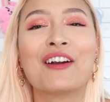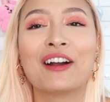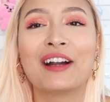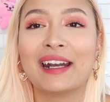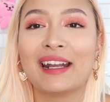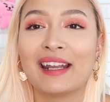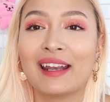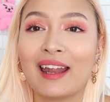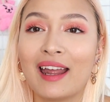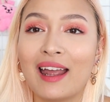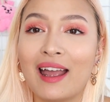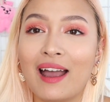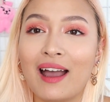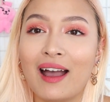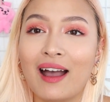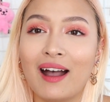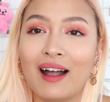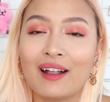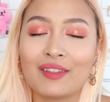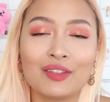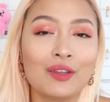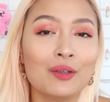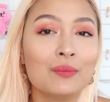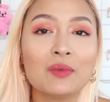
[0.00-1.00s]
Alright,
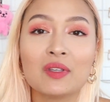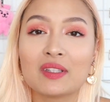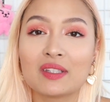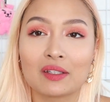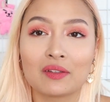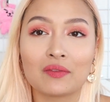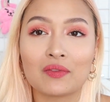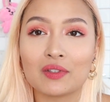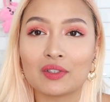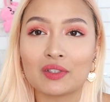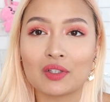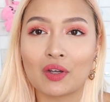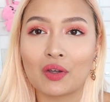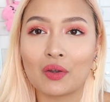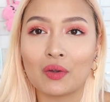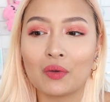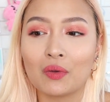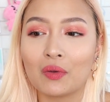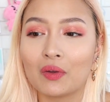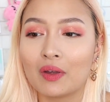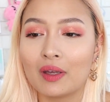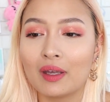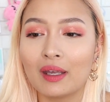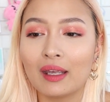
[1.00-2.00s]
the music video